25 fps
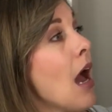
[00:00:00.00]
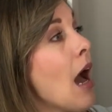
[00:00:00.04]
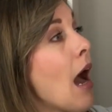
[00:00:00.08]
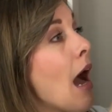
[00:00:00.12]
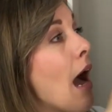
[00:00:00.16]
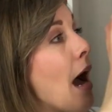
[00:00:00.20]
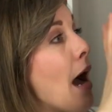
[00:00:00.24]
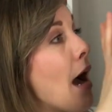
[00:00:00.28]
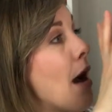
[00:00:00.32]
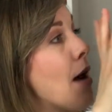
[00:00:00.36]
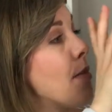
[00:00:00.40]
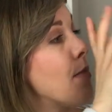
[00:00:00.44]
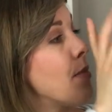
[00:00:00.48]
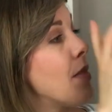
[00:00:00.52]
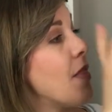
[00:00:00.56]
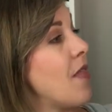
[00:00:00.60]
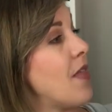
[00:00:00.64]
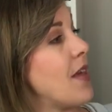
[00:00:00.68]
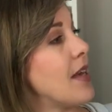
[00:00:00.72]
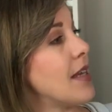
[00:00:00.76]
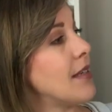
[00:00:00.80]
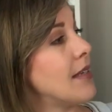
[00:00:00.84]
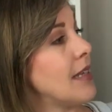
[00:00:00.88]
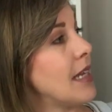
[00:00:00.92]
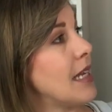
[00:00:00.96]

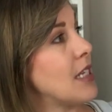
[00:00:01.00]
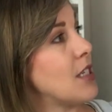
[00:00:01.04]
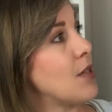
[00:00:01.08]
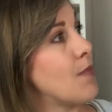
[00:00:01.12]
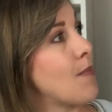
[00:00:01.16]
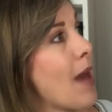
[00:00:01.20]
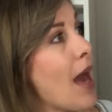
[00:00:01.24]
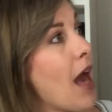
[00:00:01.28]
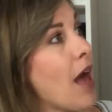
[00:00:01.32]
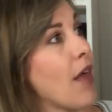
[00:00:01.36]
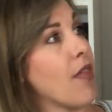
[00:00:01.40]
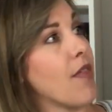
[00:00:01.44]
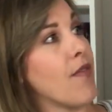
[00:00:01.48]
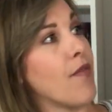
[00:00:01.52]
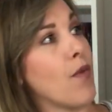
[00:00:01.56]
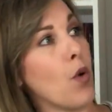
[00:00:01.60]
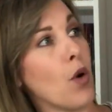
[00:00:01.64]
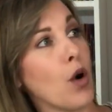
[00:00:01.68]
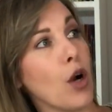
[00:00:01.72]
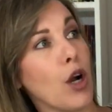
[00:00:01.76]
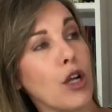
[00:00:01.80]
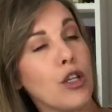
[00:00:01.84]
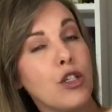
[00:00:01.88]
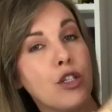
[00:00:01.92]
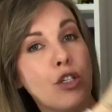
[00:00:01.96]
This is Math
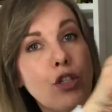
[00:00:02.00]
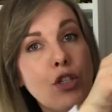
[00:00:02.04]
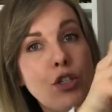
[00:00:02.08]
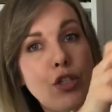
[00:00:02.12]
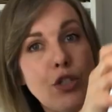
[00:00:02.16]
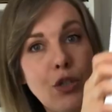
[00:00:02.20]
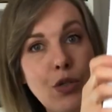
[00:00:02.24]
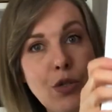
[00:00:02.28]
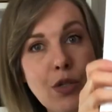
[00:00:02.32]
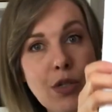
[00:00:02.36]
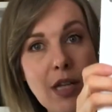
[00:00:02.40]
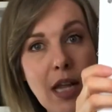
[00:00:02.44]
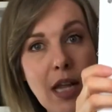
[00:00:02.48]
for student